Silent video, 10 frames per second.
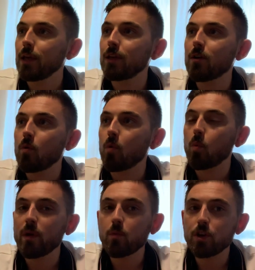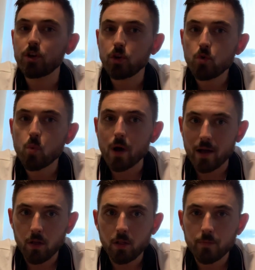you know, we would do
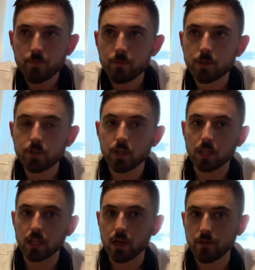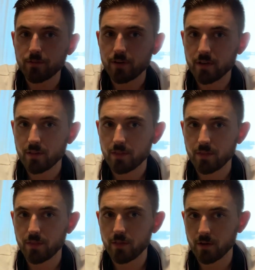well to love
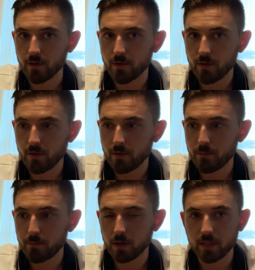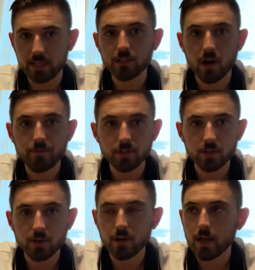the police
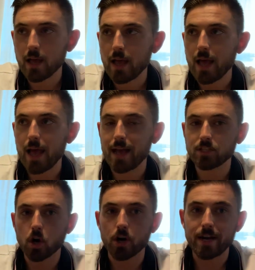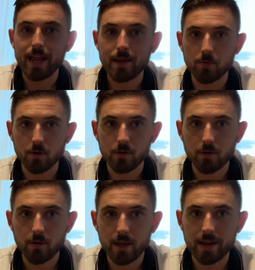officer as our neighbor
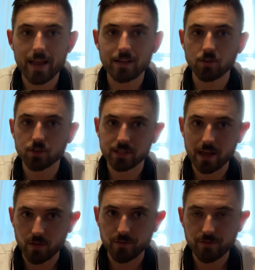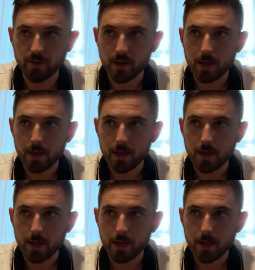and as ourself